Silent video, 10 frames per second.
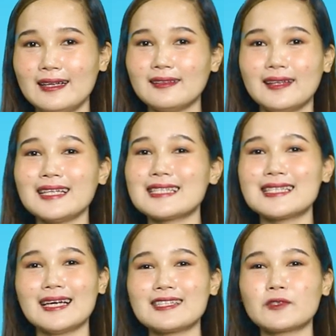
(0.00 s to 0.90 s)
Let's
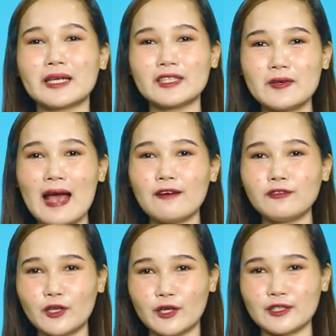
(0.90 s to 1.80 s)
test what you have
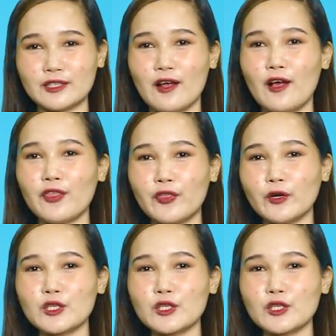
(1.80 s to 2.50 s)
learned through